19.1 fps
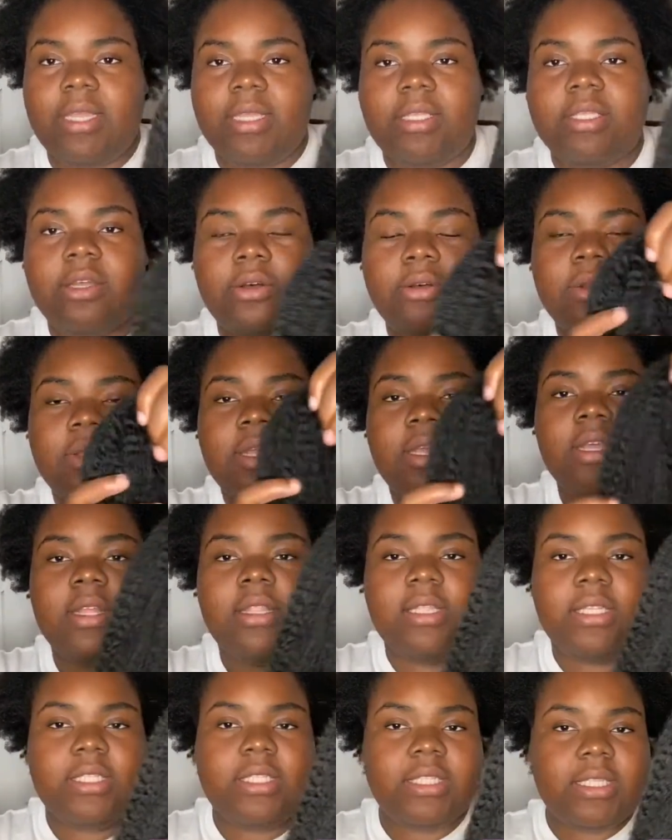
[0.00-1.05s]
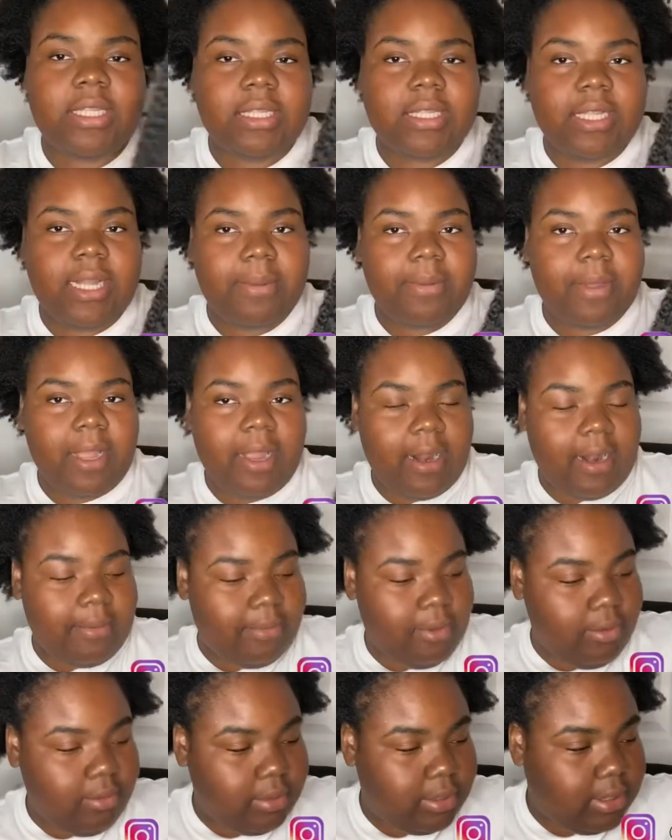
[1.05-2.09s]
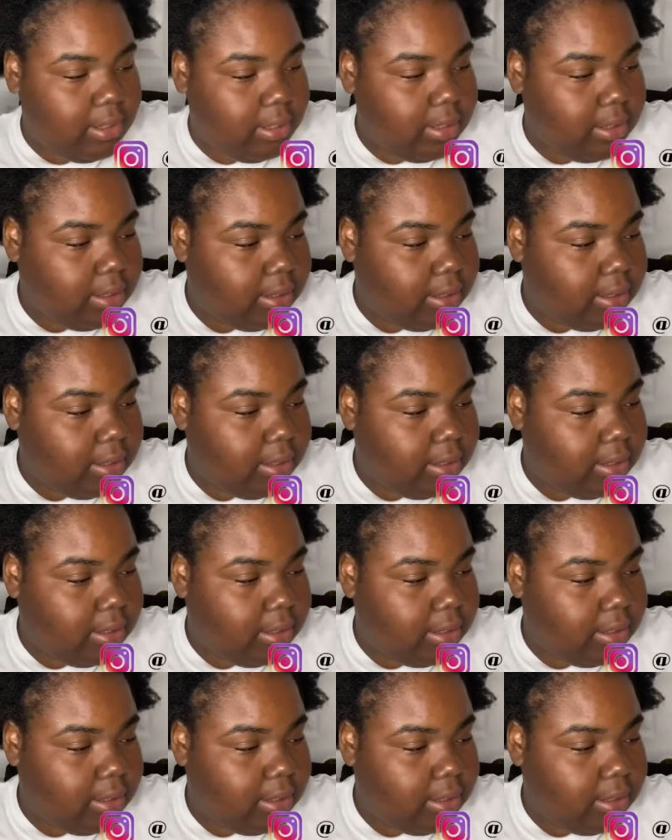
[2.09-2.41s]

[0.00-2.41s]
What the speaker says: So this is the type of hair I'm using.